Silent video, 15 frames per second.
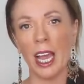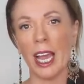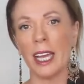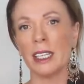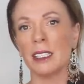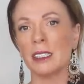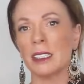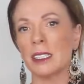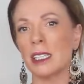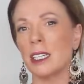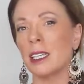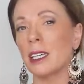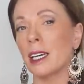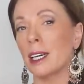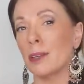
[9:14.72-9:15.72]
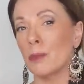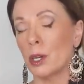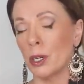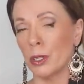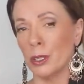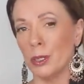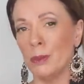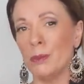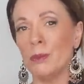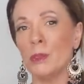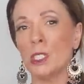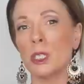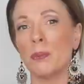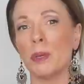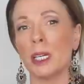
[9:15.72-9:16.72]
and instead came home
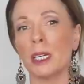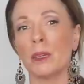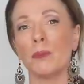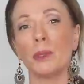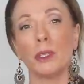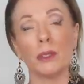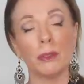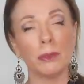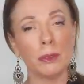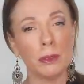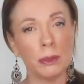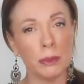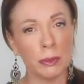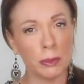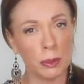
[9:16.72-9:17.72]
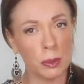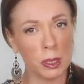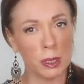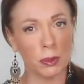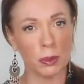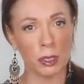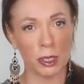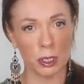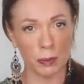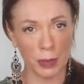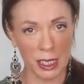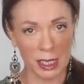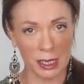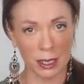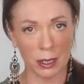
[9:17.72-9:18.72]
to being a beautiful, full source to
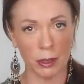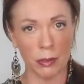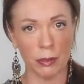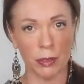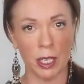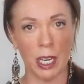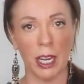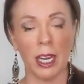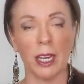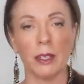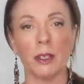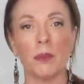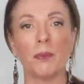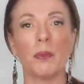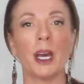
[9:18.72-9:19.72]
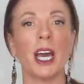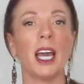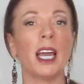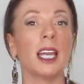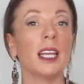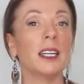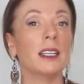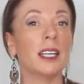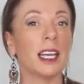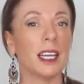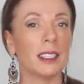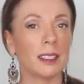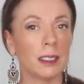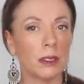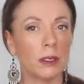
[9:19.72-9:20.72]
myself, the pain
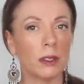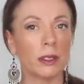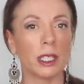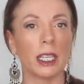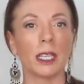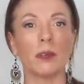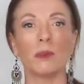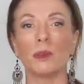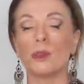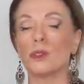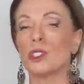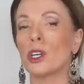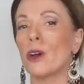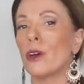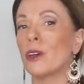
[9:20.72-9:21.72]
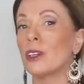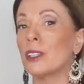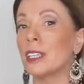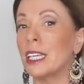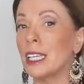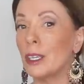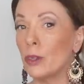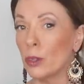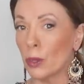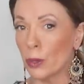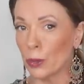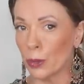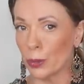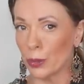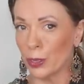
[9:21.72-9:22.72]
and the longing will totally
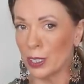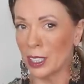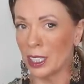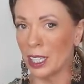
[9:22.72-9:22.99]
go.